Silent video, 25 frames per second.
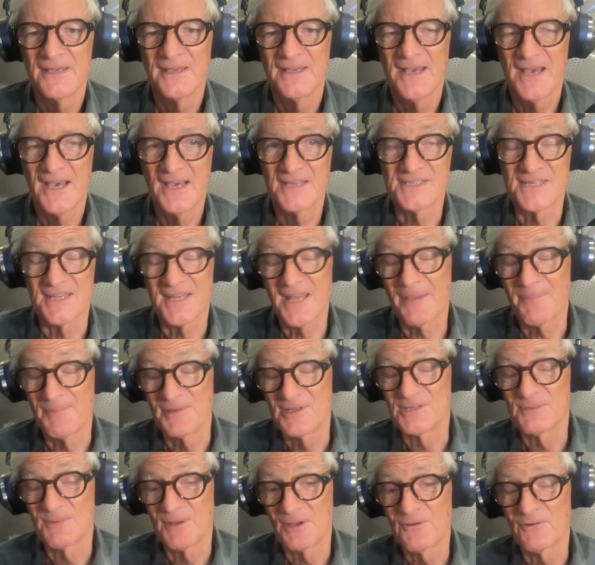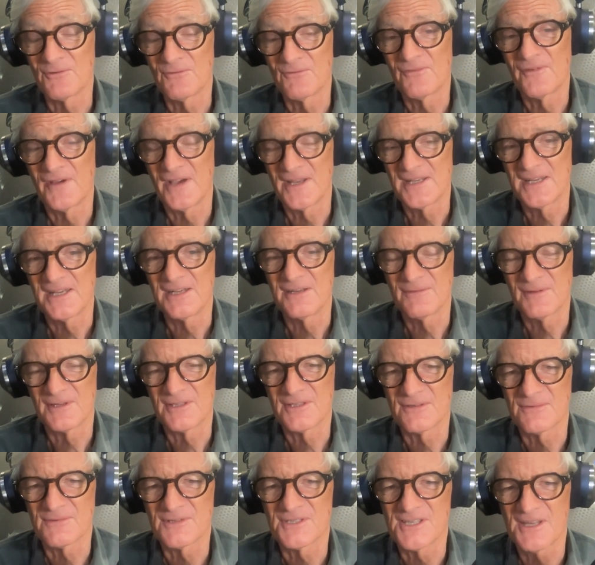As it happens, we couldn't find anyone
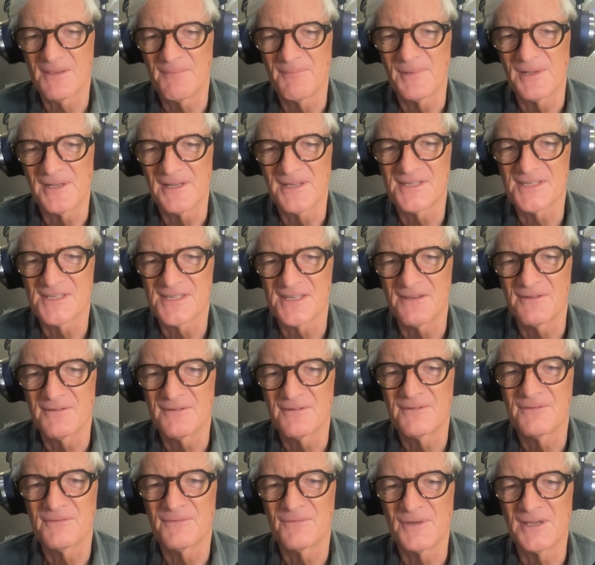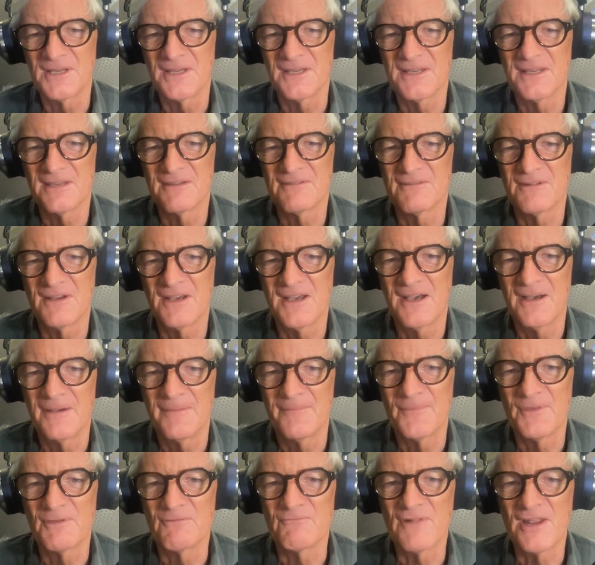to assemble it. So we
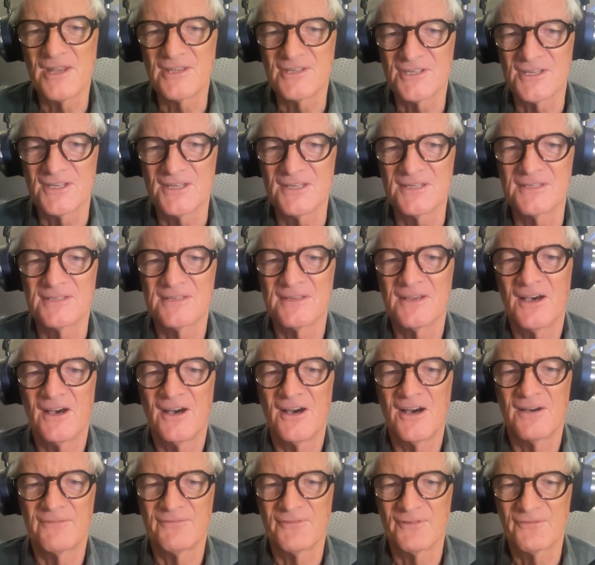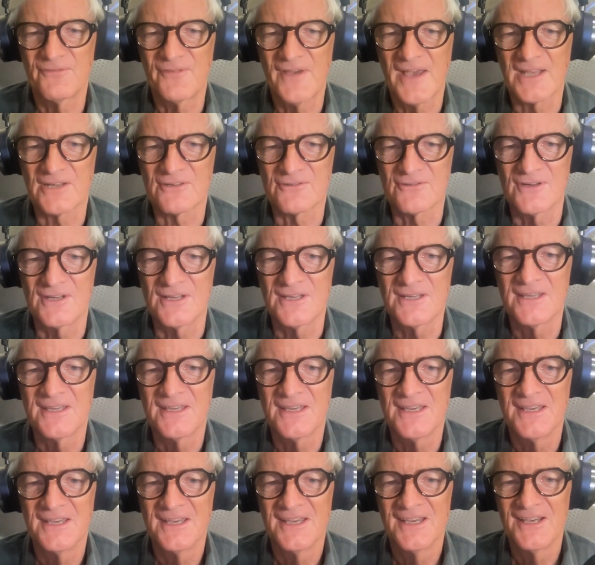rented half a factory
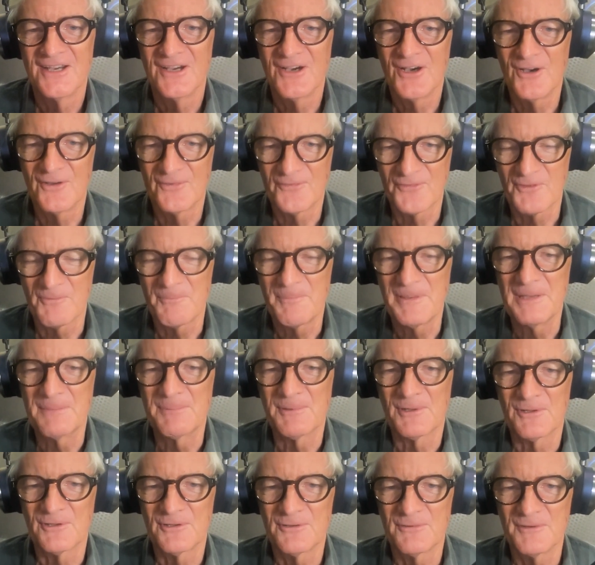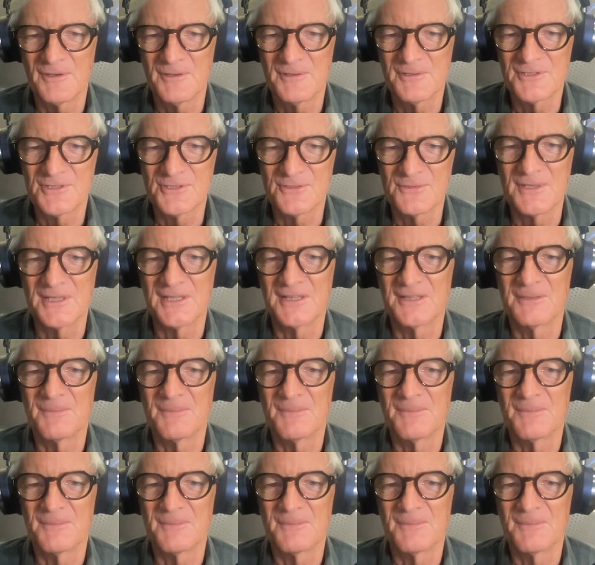off the people who were doing the